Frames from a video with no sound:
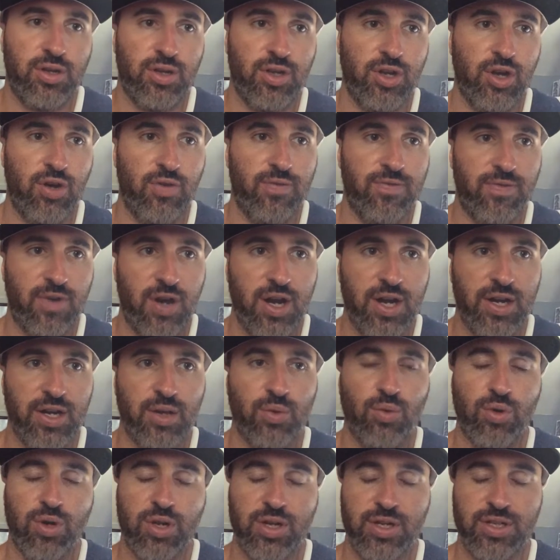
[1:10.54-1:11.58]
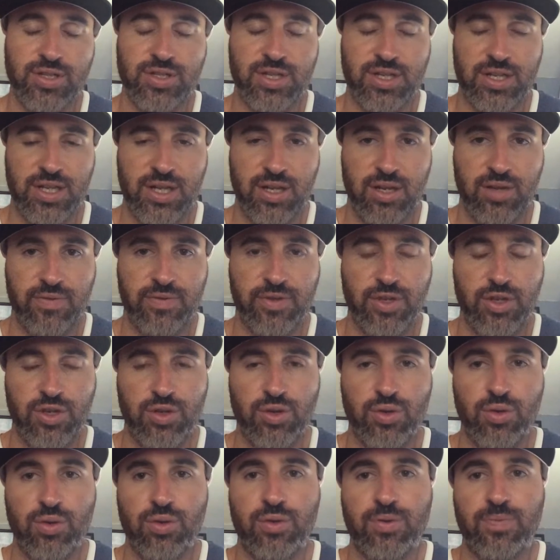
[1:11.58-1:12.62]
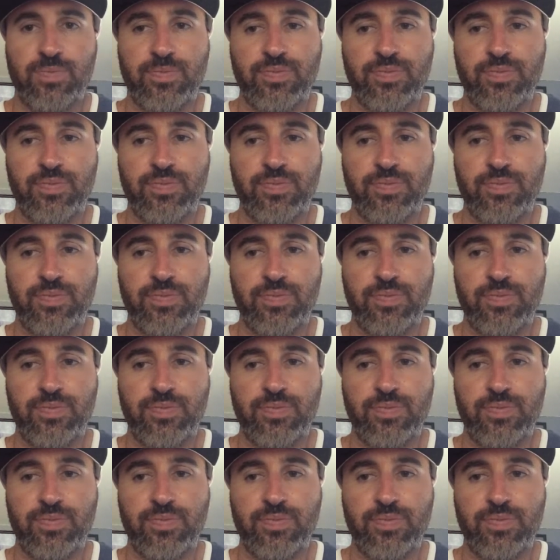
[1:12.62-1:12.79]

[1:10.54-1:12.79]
you know, finding what it is that they love to do.